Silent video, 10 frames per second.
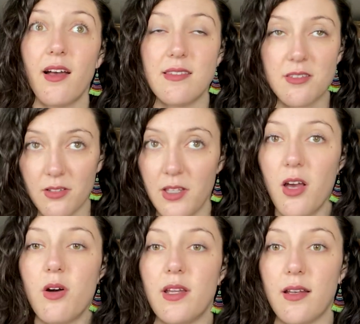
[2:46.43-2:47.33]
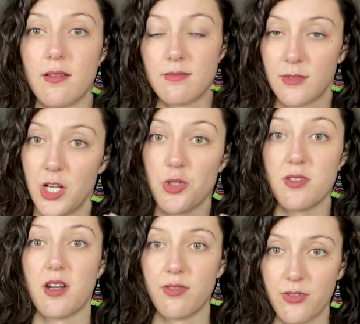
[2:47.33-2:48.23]
and Sierra Leone and countries
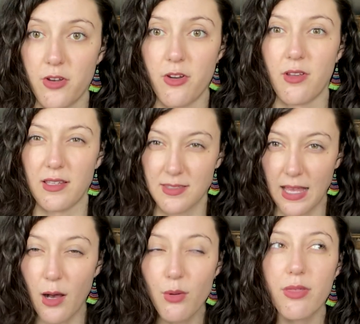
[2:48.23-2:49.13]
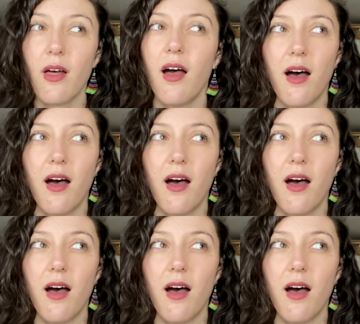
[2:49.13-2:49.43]
that are further like south,